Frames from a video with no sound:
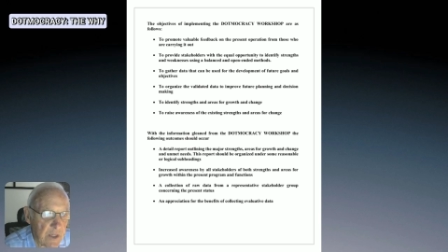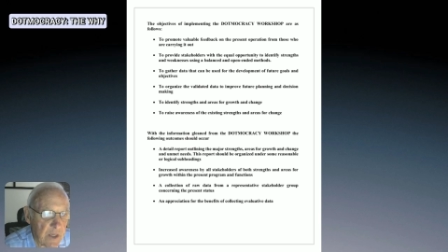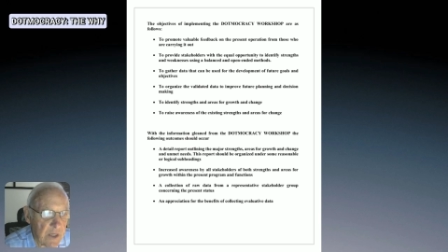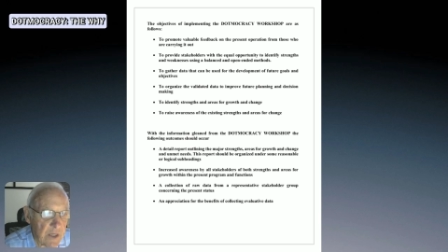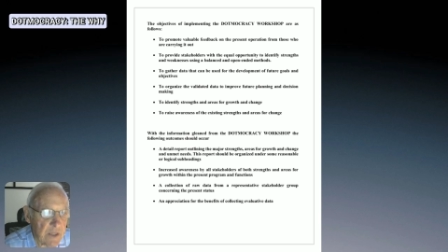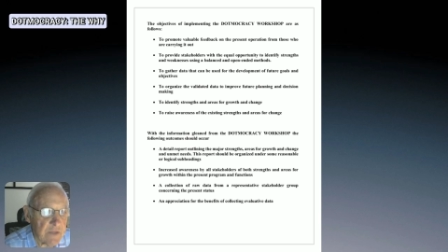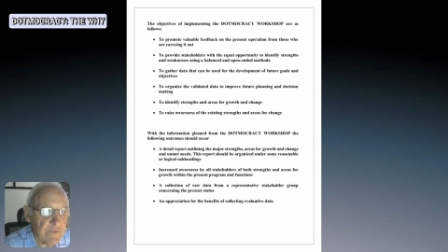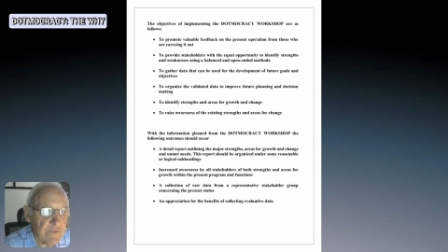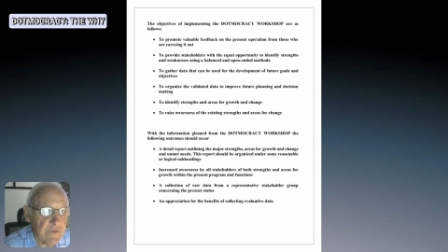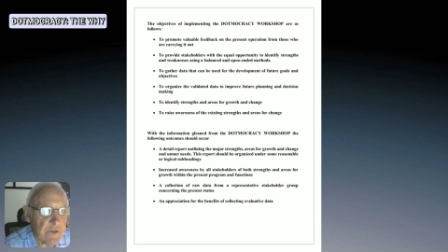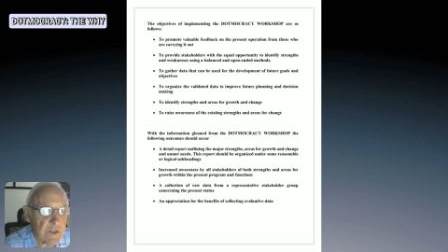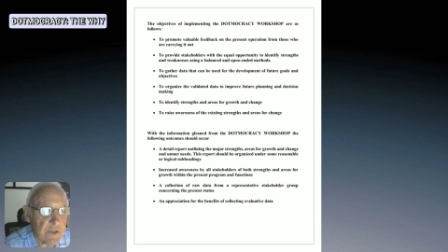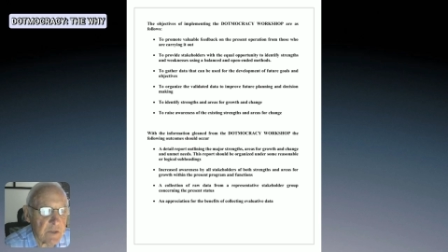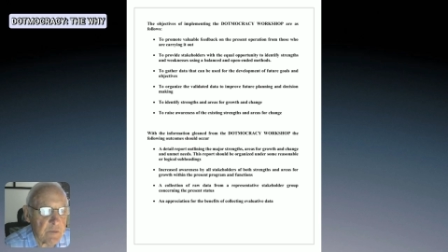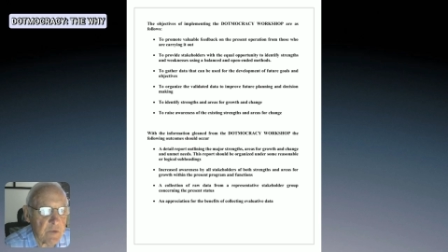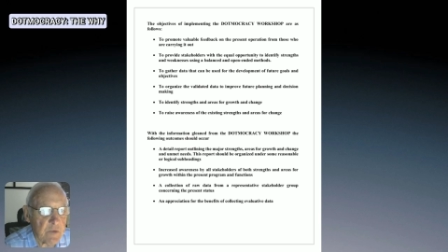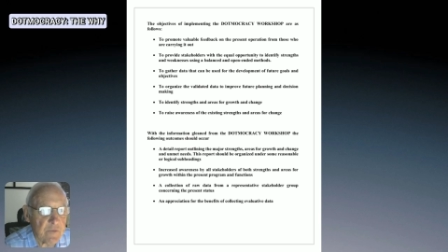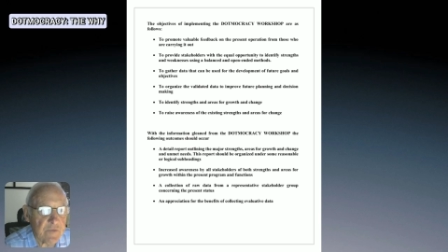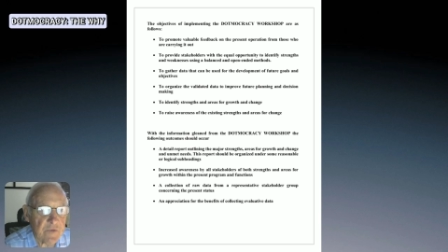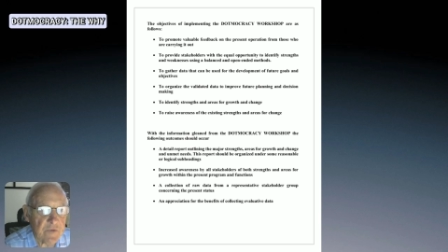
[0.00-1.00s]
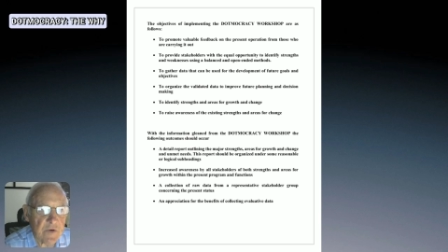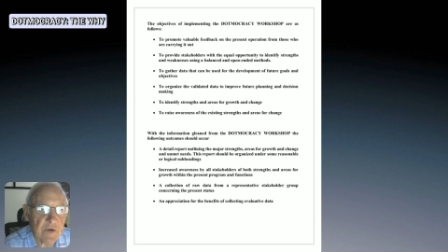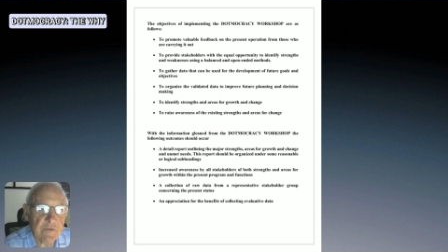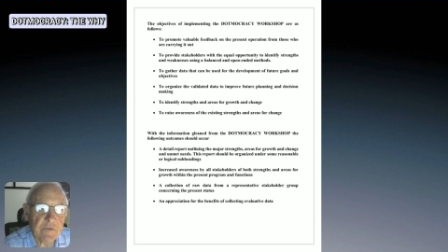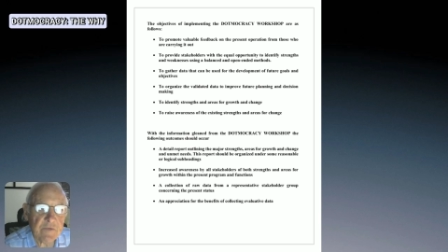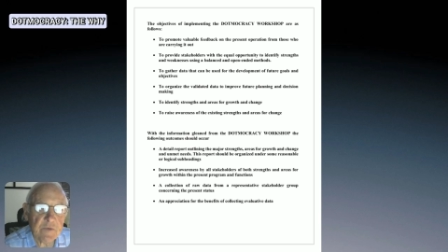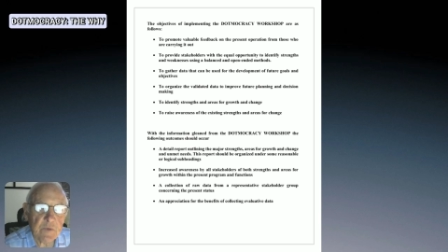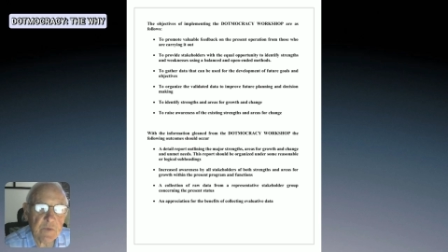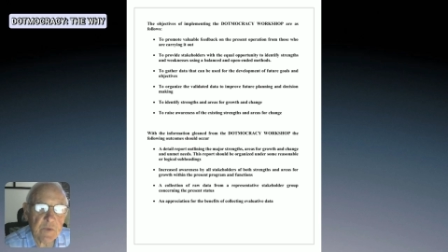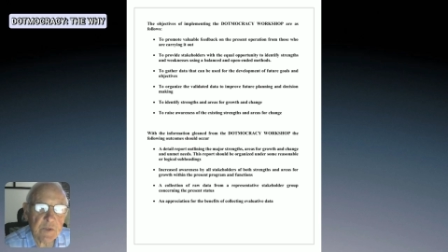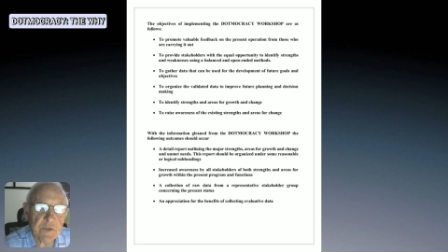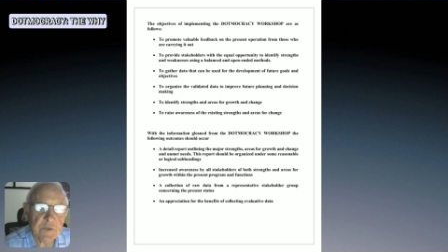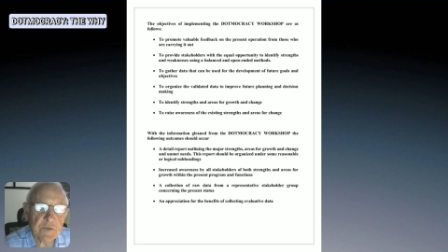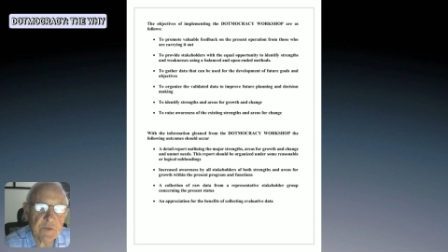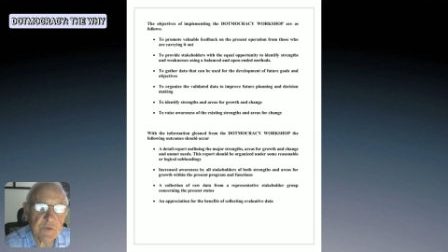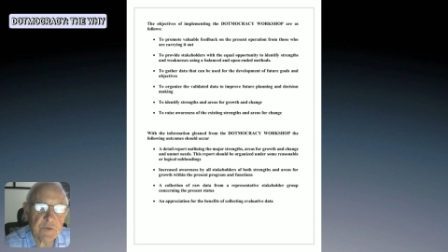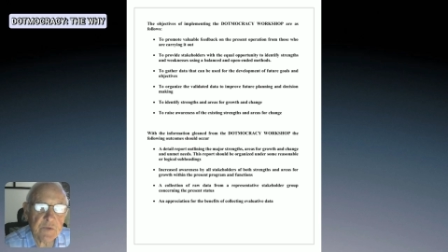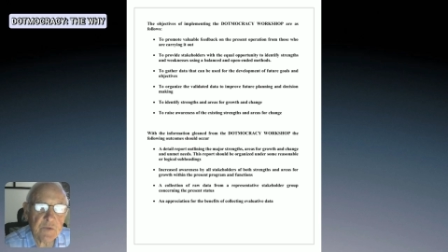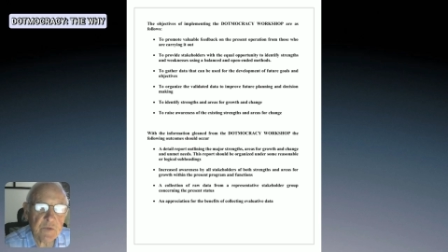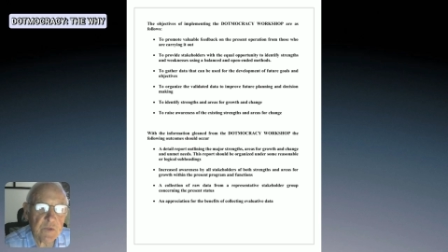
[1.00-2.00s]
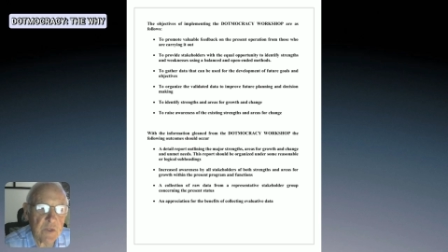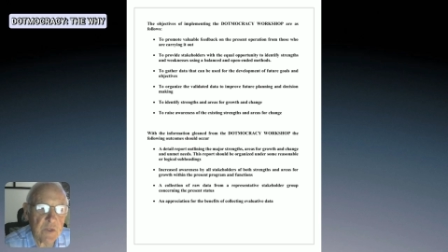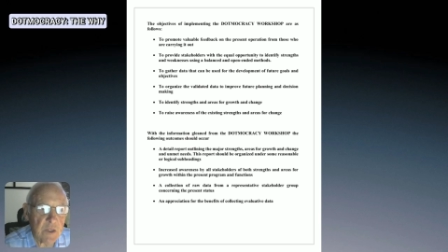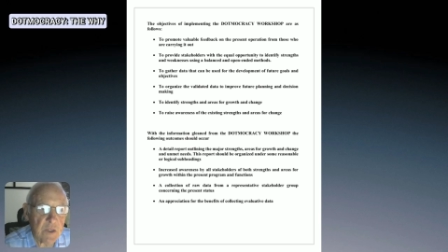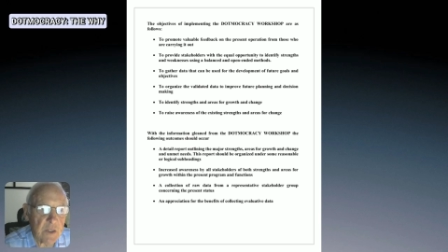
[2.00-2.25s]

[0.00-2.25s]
and available for everyone to